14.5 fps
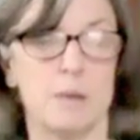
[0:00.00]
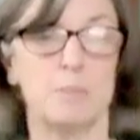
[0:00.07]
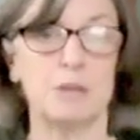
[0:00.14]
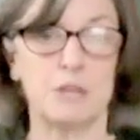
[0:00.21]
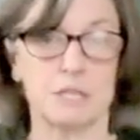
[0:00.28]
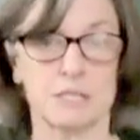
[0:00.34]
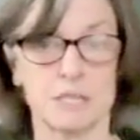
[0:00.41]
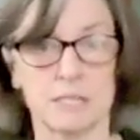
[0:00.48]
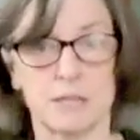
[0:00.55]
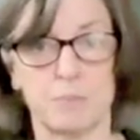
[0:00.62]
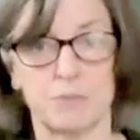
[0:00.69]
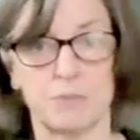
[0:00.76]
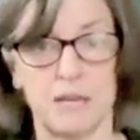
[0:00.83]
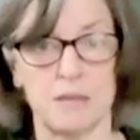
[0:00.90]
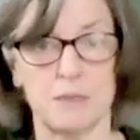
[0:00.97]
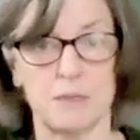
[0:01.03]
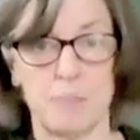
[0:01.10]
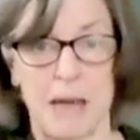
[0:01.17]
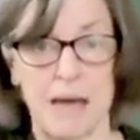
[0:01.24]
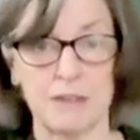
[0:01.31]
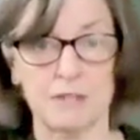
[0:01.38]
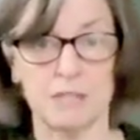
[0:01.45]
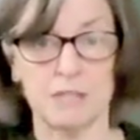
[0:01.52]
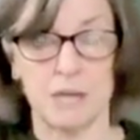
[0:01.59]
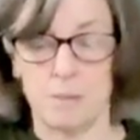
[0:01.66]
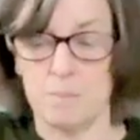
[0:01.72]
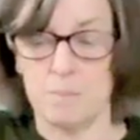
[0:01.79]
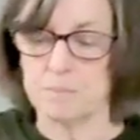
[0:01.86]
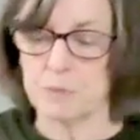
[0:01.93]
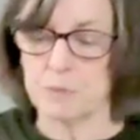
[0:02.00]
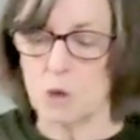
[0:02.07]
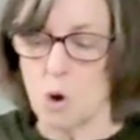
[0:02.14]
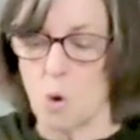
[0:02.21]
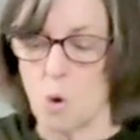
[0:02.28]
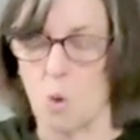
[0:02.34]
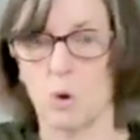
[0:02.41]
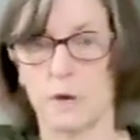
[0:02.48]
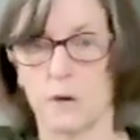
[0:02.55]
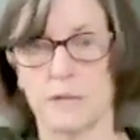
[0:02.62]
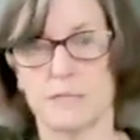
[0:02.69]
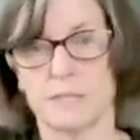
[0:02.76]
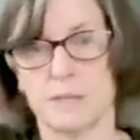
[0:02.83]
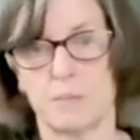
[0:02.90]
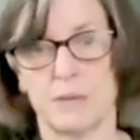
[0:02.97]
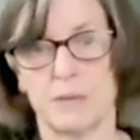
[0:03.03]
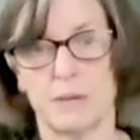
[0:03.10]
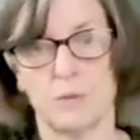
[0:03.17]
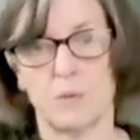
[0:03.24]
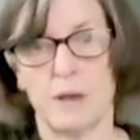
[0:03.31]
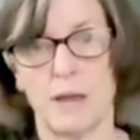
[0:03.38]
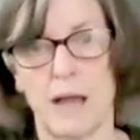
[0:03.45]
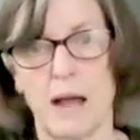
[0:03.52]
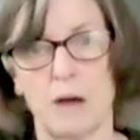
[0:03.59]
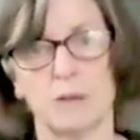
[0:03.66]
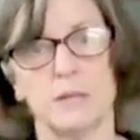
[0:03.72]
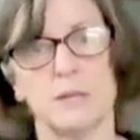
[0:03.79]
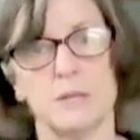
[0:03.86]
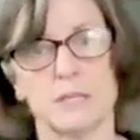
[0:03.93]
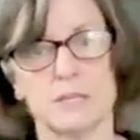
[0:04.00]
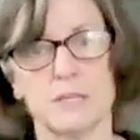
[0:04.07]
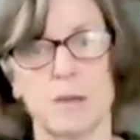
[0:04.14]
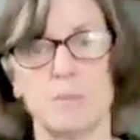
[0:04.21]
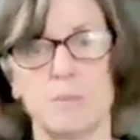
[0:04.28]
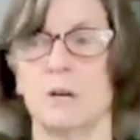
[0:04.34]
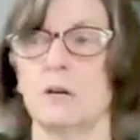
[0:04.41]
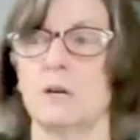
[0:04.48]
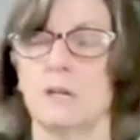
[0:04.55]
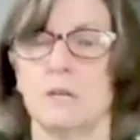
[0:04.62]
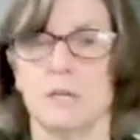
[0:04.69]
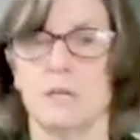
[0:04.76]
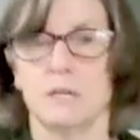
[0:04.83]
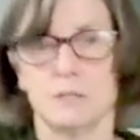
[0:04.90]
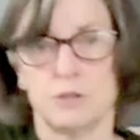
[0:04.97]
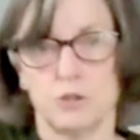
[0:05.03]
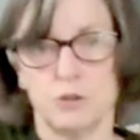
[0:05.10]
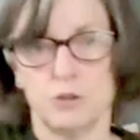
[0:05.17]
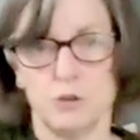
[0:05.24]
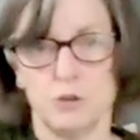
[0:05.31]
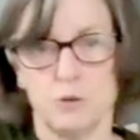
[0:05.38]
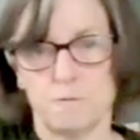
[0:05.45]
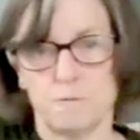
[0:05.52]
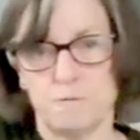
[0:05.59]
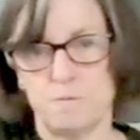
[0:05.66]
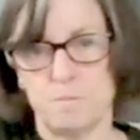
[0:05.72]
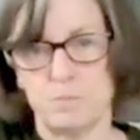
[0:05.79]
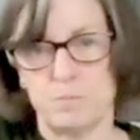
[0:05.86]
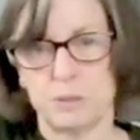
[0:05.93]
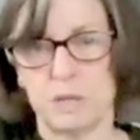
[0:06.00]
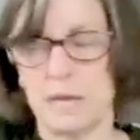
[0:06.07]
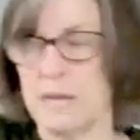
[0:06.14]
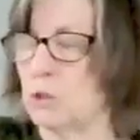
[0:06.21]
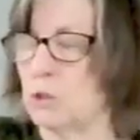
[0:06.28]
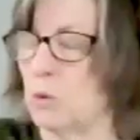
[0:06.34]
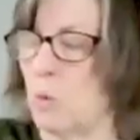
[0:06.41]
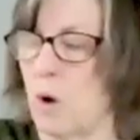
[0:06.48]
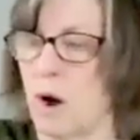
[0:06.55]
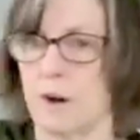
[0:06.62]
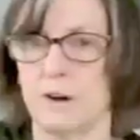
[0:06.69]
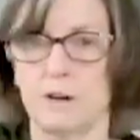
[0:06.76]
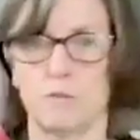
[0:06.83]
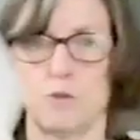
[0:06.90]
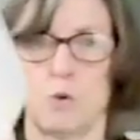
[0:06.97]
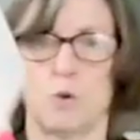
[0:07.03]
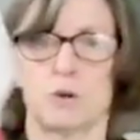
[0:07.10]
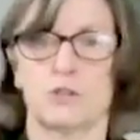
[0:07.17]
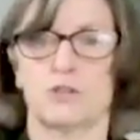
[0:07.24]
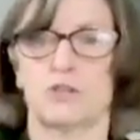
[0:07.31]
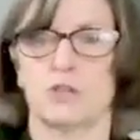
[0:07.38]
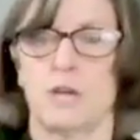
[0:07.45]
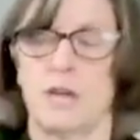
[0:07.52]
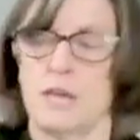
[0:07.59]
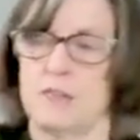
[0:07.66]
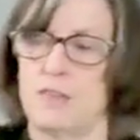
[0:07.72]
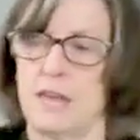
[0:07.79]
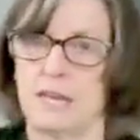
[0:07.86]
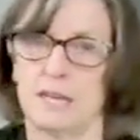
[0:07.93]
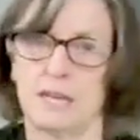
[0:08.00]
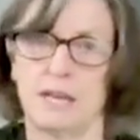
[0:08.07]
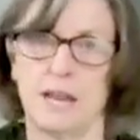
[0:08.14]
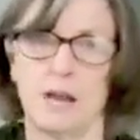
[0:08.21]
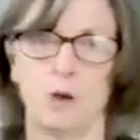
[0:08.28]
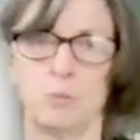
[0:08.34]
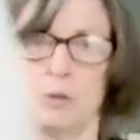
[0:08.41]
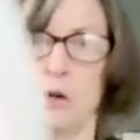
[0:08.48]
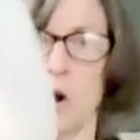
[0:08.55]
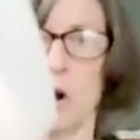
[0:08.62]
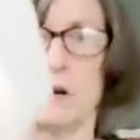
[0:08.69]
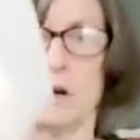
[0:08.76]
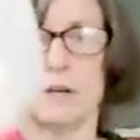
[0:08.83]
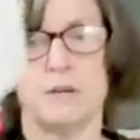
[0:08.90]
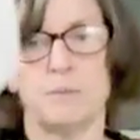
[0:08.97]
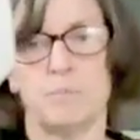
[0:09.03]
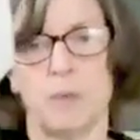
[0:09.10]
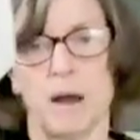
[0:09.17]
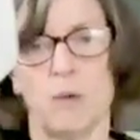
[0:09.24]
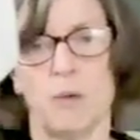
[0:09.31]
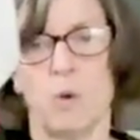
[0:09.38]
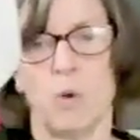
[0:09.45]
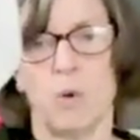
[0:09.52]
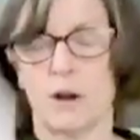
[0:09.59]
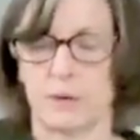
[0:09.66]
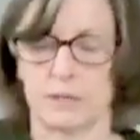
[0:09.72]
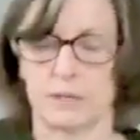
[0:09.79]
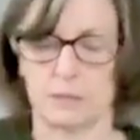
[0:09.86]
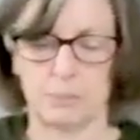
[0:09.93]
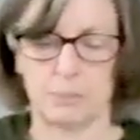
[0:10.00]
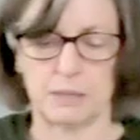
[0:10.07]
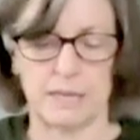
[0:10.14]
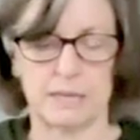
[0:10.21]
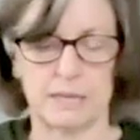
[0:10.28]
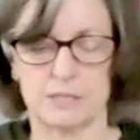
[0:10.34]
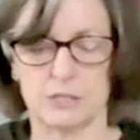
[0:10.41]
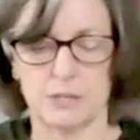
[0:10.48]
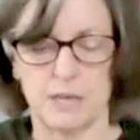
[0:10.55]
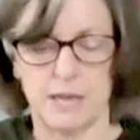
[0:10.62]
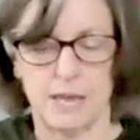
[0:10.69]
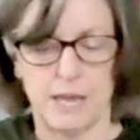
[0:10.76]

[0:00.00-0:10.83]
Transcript: but this is something in the bathtub, or it's something out in the summer to play in the water. And of course, they can help garden by watering the plants.